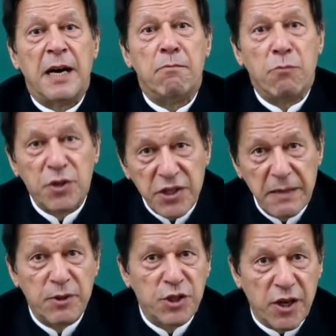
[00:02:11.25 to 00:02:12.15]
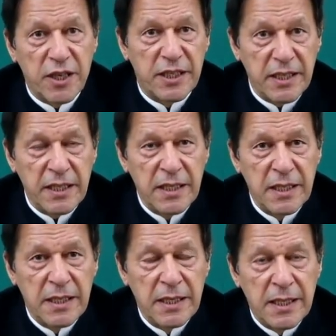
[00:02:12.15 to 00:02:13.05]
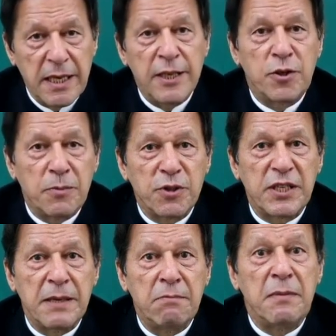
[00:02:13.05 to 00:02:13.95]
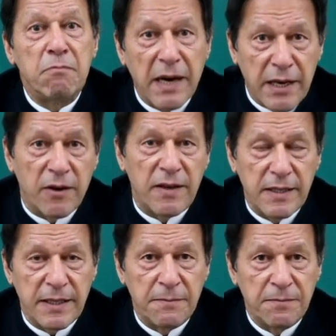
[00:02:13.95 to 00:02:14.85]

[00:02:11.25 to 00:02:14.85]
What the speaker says: a Muslim majority into a Muslim minority.